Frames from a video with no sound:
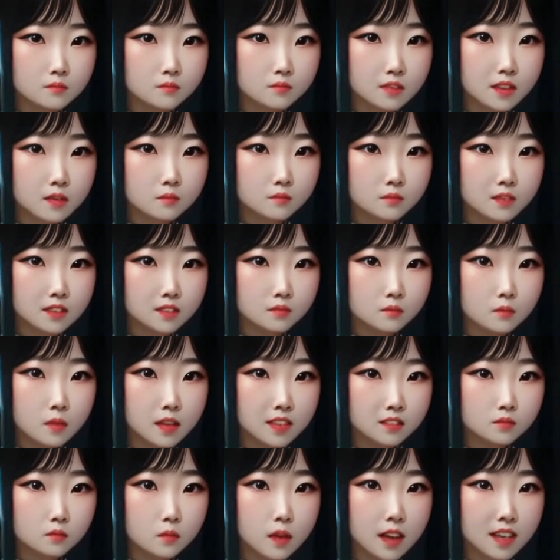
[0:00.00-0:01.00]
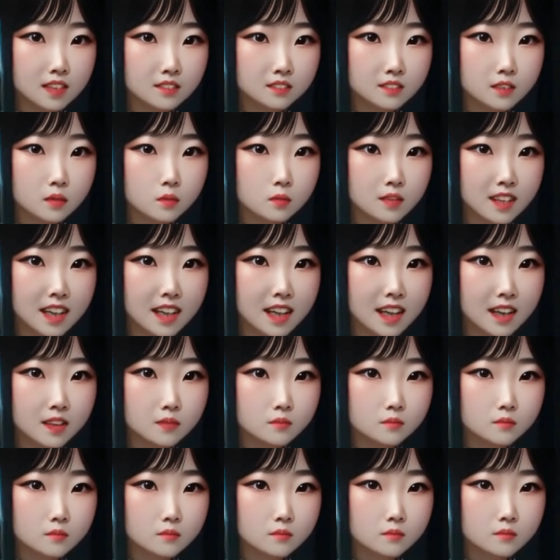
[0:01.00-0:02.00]
"Leave this place while you still
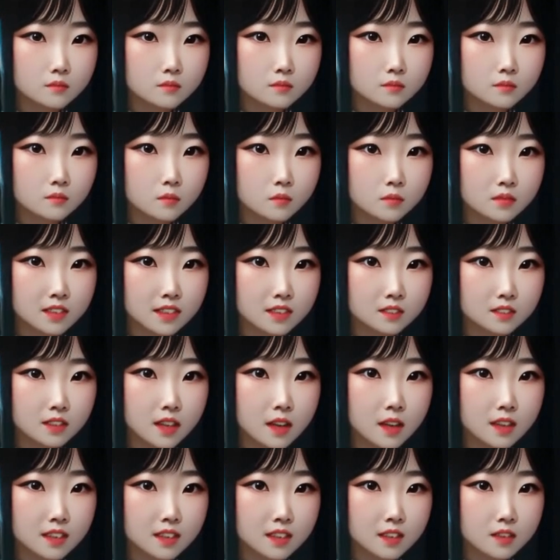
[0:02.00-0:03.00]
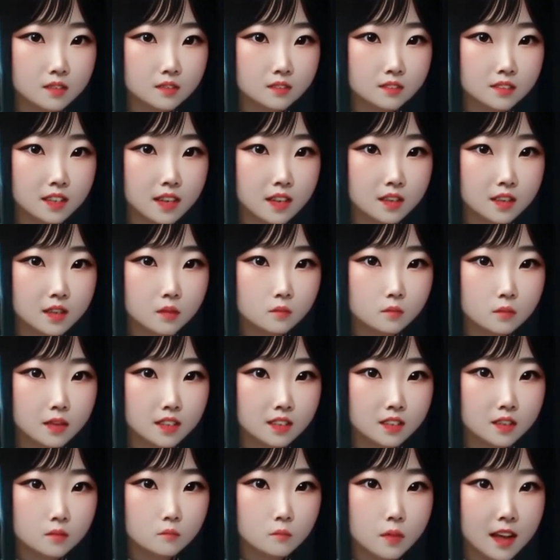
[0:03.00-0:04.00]
can." With his guidance,
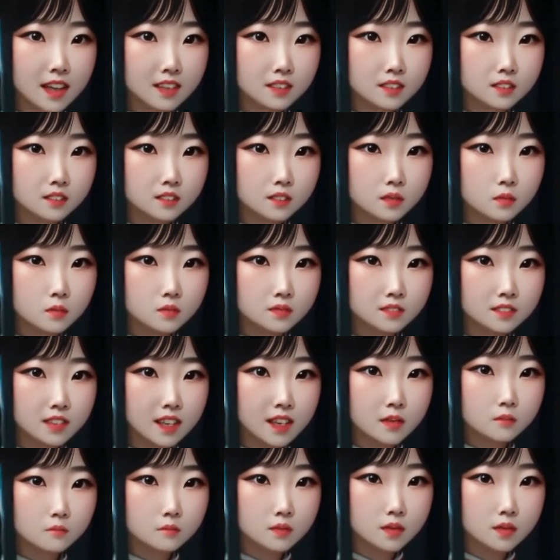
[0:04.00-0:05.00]
Amelia managed to escape